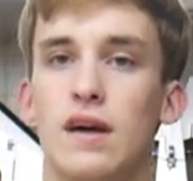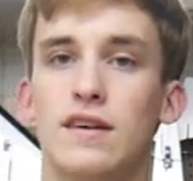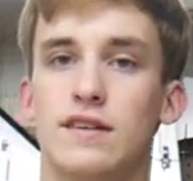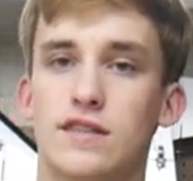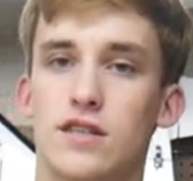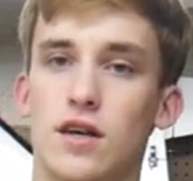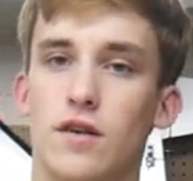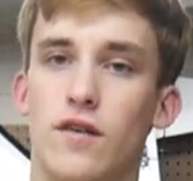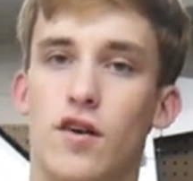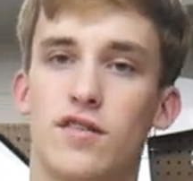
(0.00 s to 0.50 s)

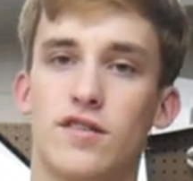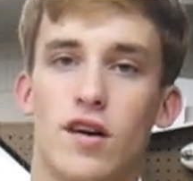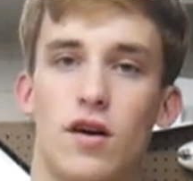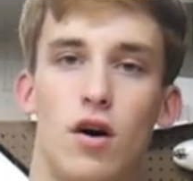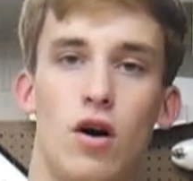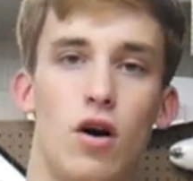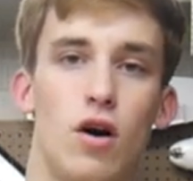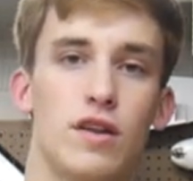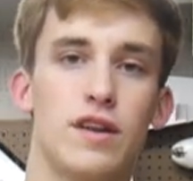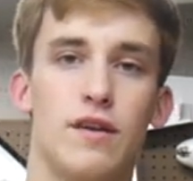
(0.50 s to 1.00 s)
Servos on
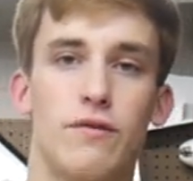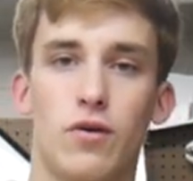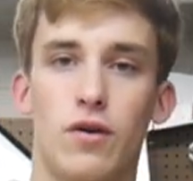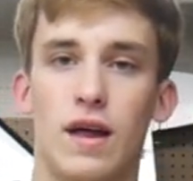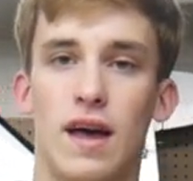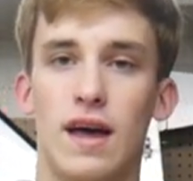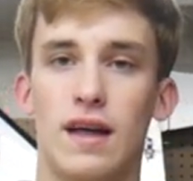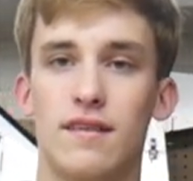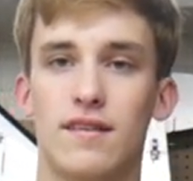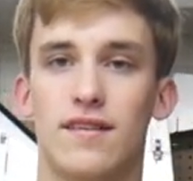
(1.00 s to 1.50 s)
all
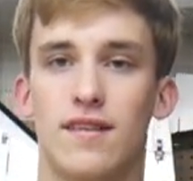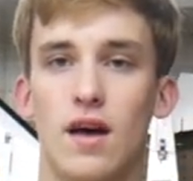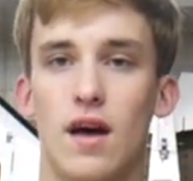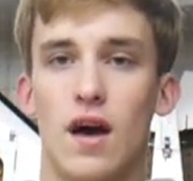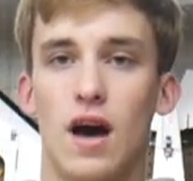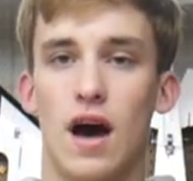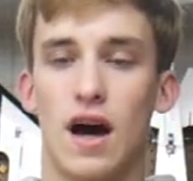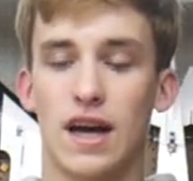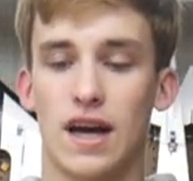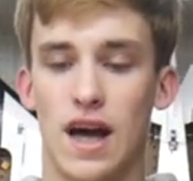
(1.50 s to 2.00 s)
different ends.
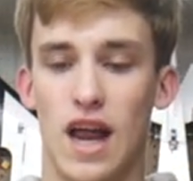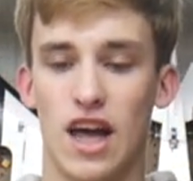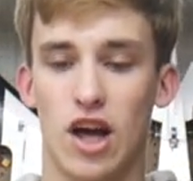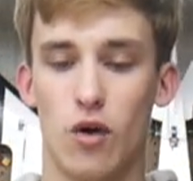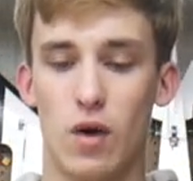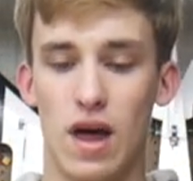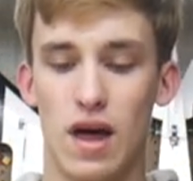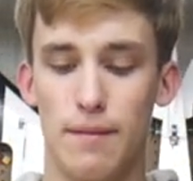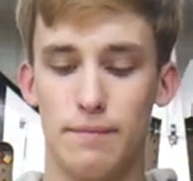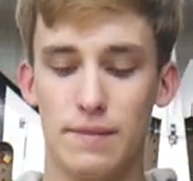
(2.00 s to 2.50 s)
I got to
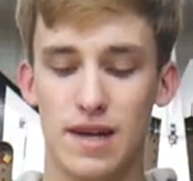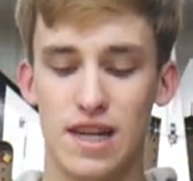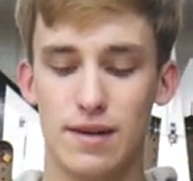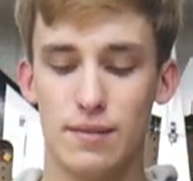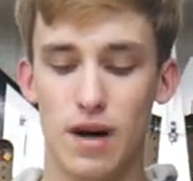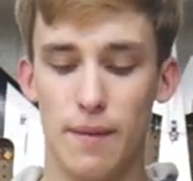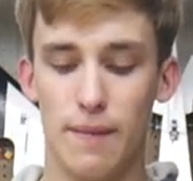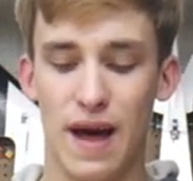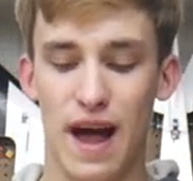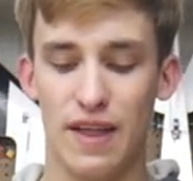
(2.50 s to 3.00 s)
go ahead and meet
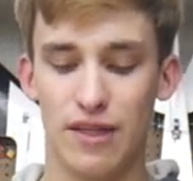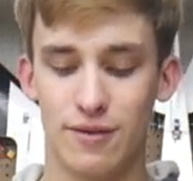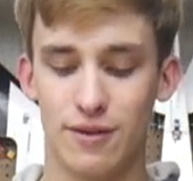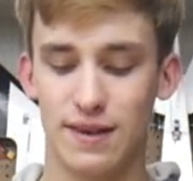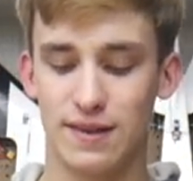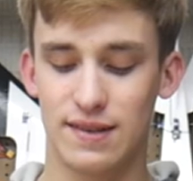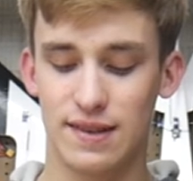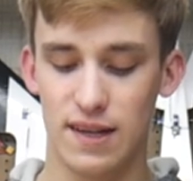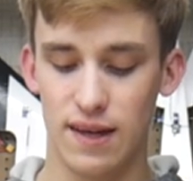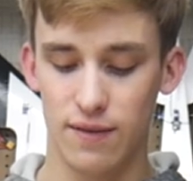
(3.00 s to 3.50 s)
them up at the
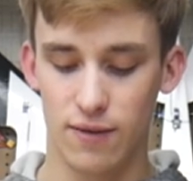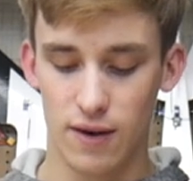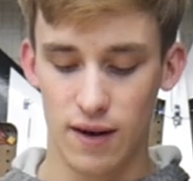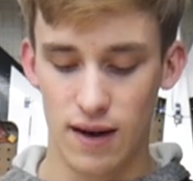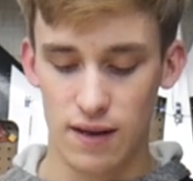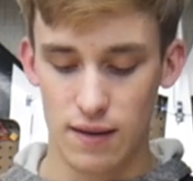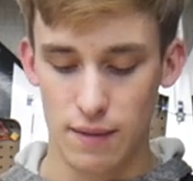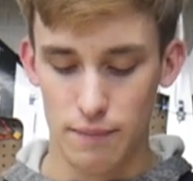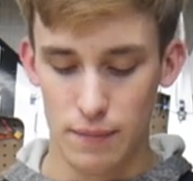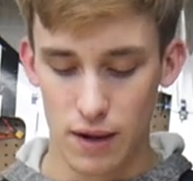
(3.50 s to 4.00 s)
receiver
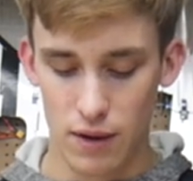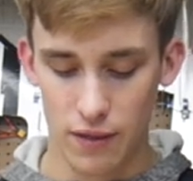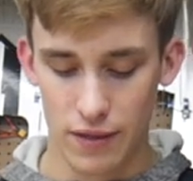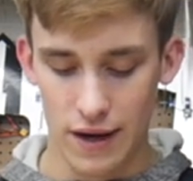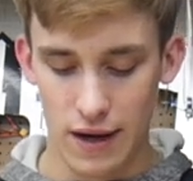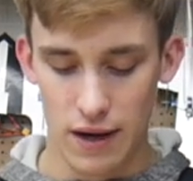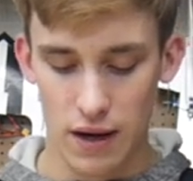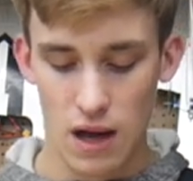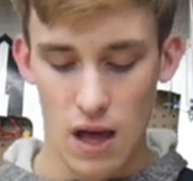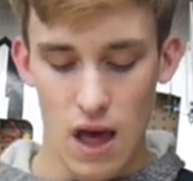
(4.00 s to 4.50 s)
in the middle
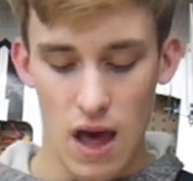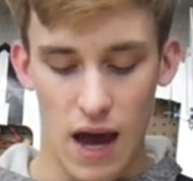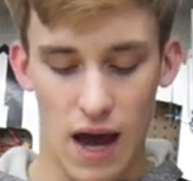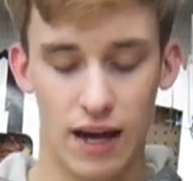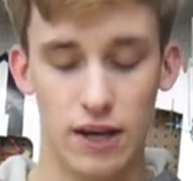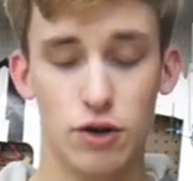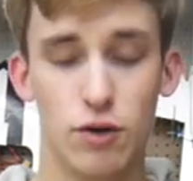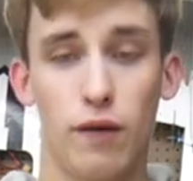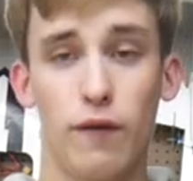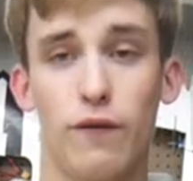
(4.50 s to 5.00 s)
there.
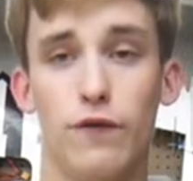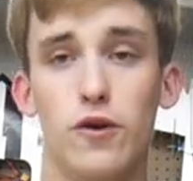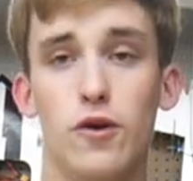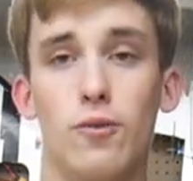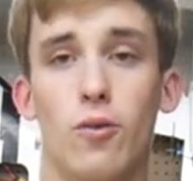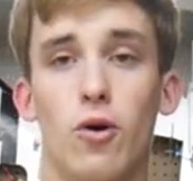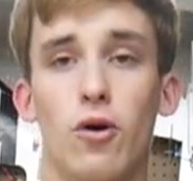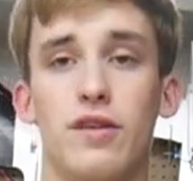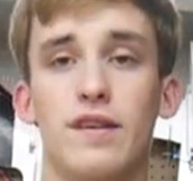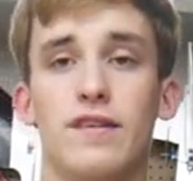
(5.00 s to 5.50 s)
I do have a
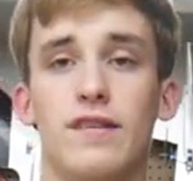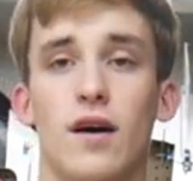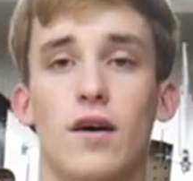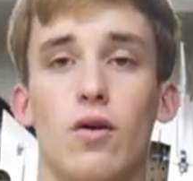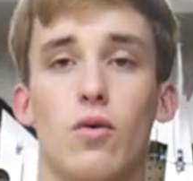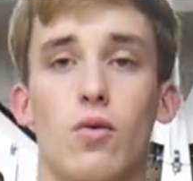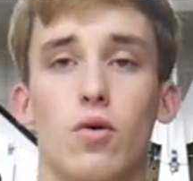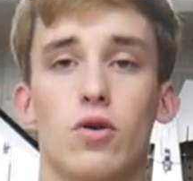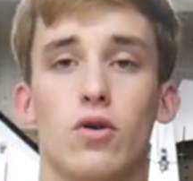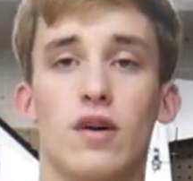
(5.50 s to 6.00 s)
few more of these
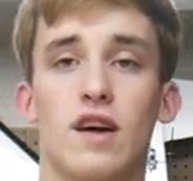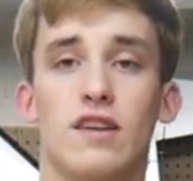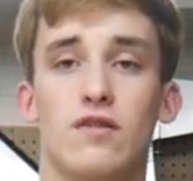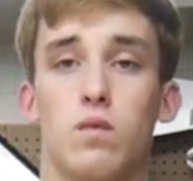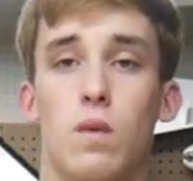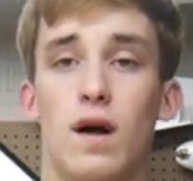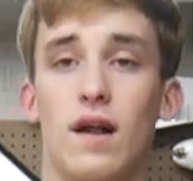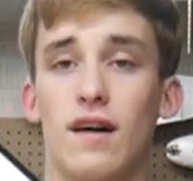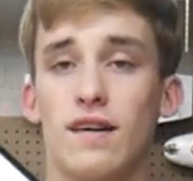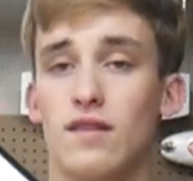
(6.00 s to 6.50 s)
on order, as
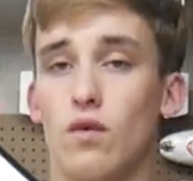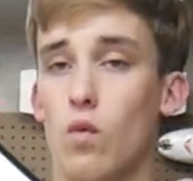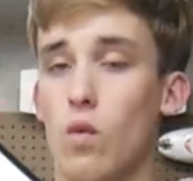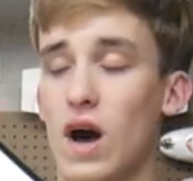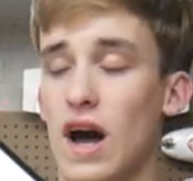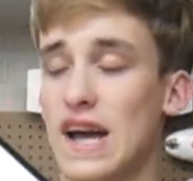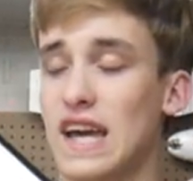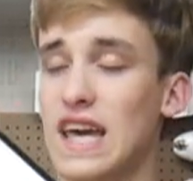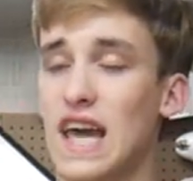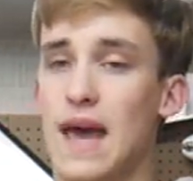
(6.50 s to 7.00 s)
well as a
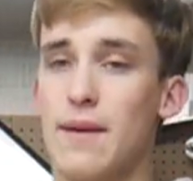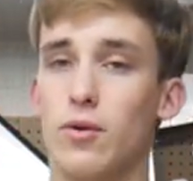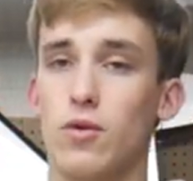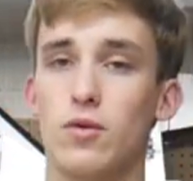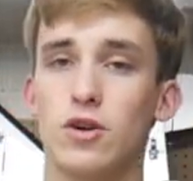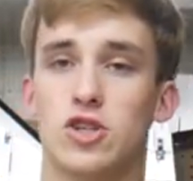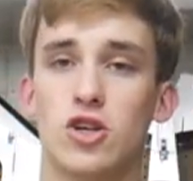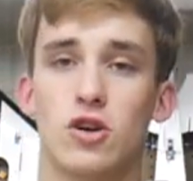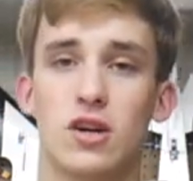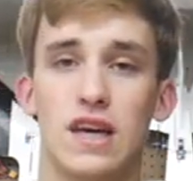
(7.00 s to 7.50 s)
Y cable,
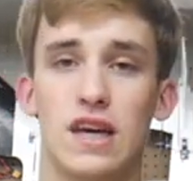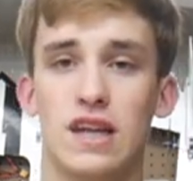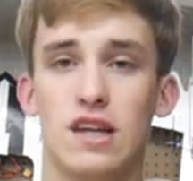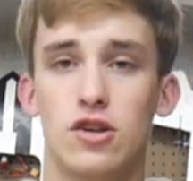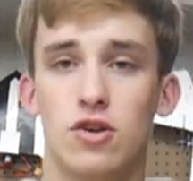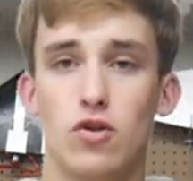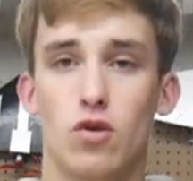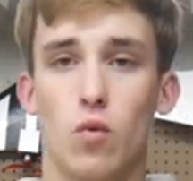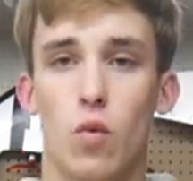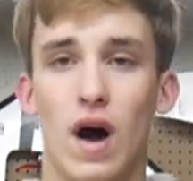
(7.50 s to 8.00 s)
which I'll get
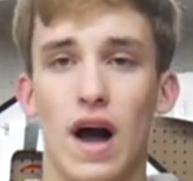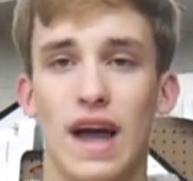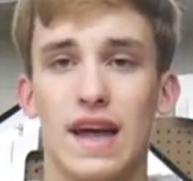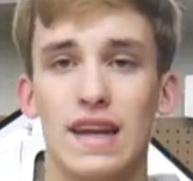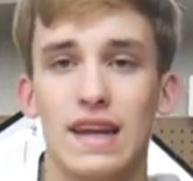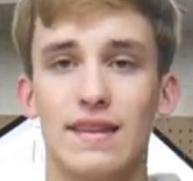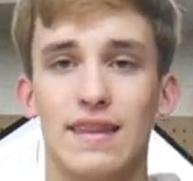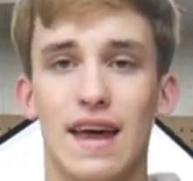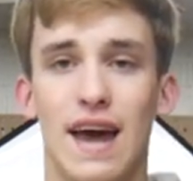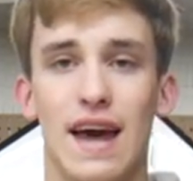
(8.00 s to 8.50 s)
into why I
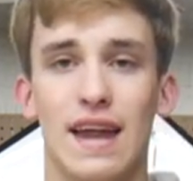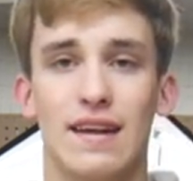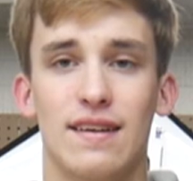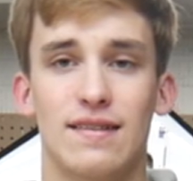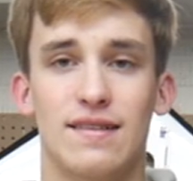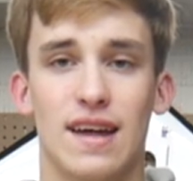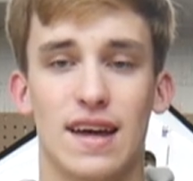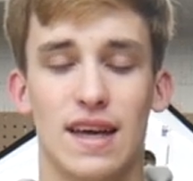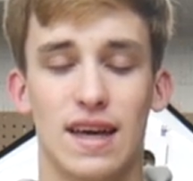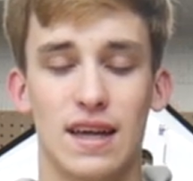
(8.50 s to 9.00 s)
need that in a
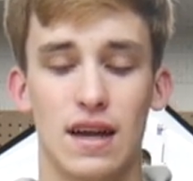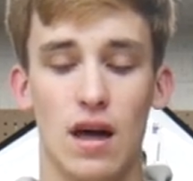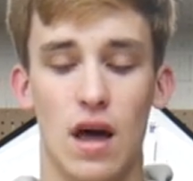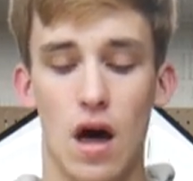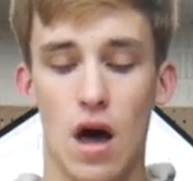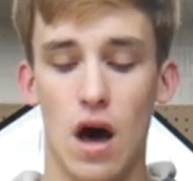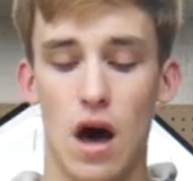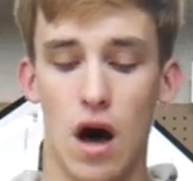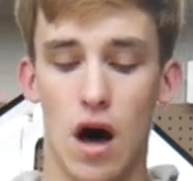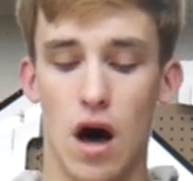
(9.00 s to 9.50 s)
second.
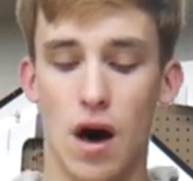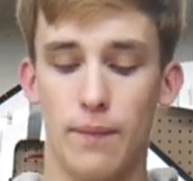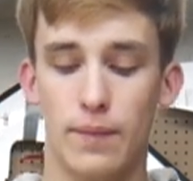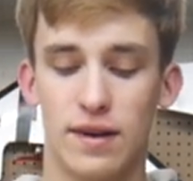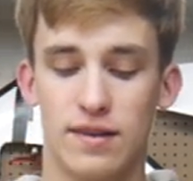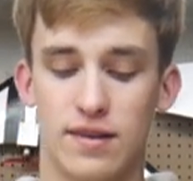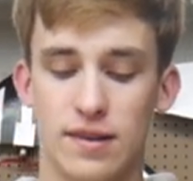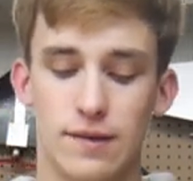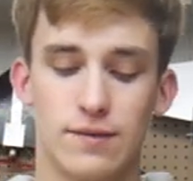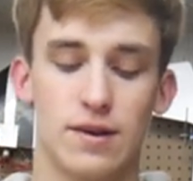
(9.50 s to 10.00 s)
Uh,
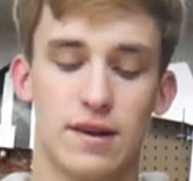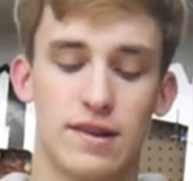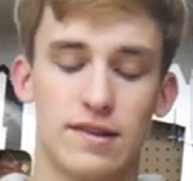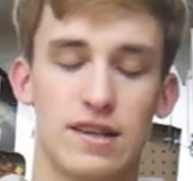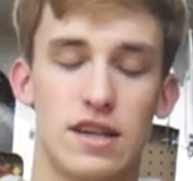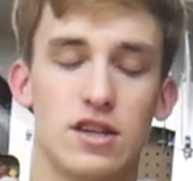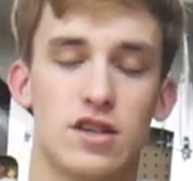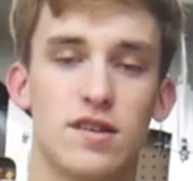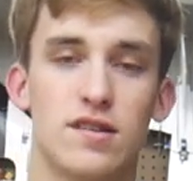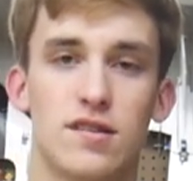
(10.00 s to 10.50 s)
but servo
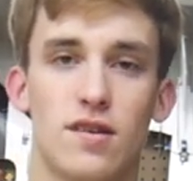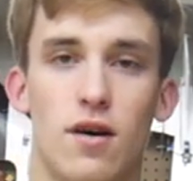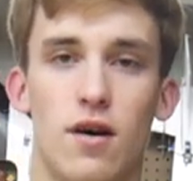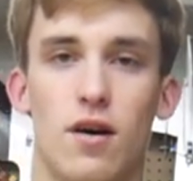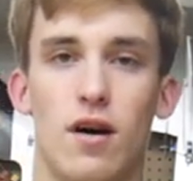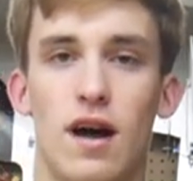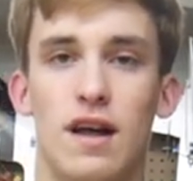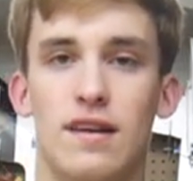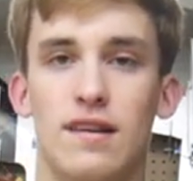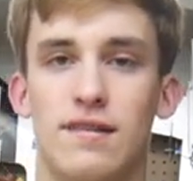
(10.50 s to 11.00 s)
extensions
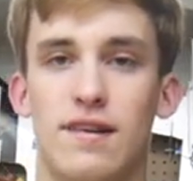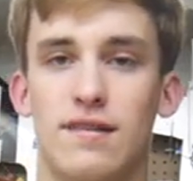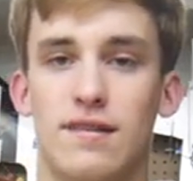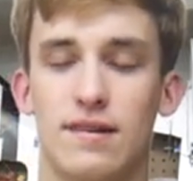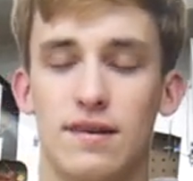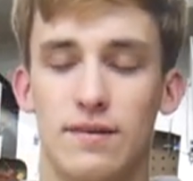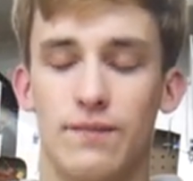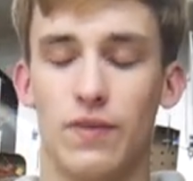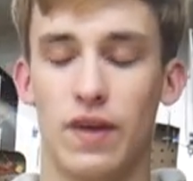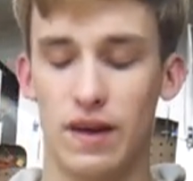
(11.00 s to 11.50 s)
are a,
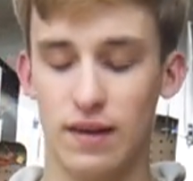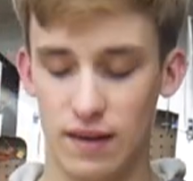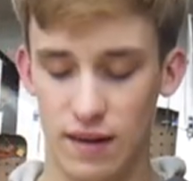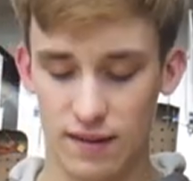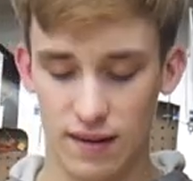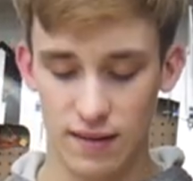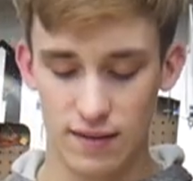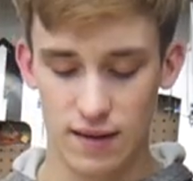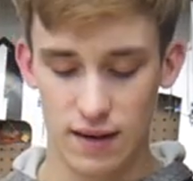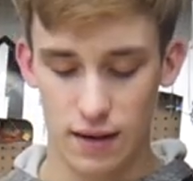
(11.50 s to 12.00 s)
necessi a
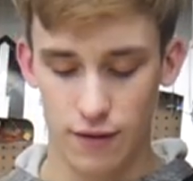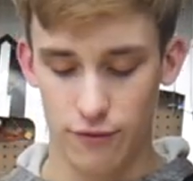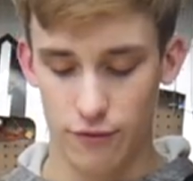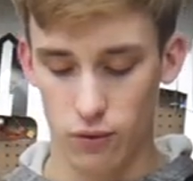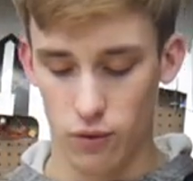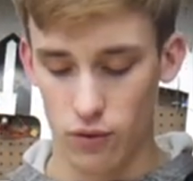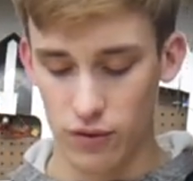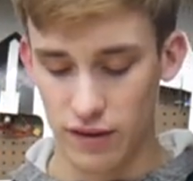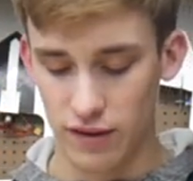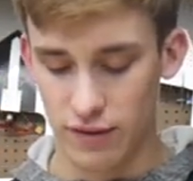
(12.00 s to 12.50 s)
necessity
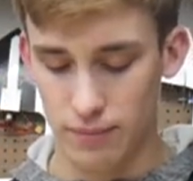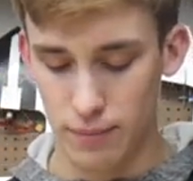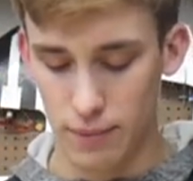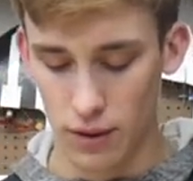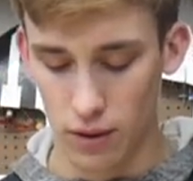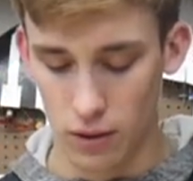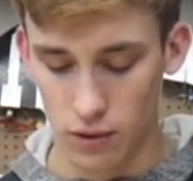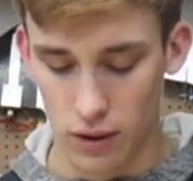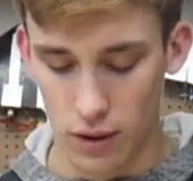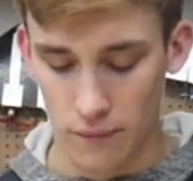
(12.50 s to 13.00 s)
for this
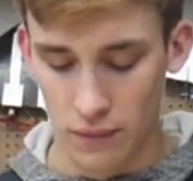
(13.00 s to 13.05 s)
build.